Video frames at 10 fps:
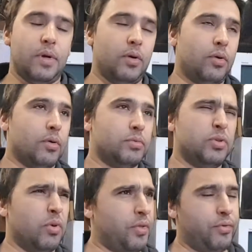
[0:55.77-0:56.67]
or
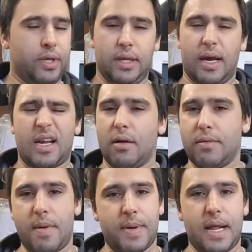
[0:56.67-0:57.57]
two or three, I can't
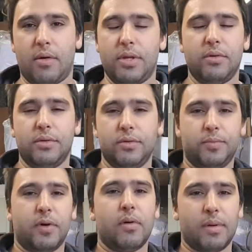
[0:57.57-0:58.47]
remember now. You
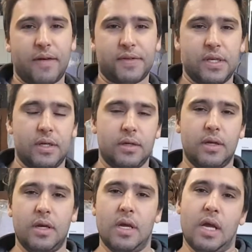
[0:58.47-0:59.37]
probably have seen
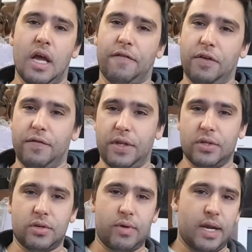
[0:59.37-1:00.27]
a few
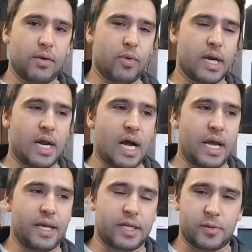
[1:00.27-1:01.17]
videos already where
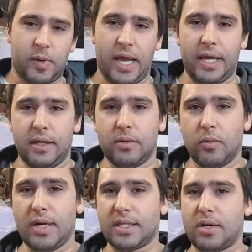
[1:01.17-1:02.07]
I explain
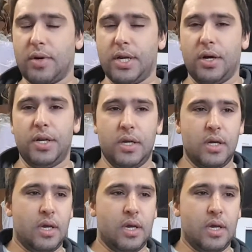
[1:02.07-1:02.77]
what's going on,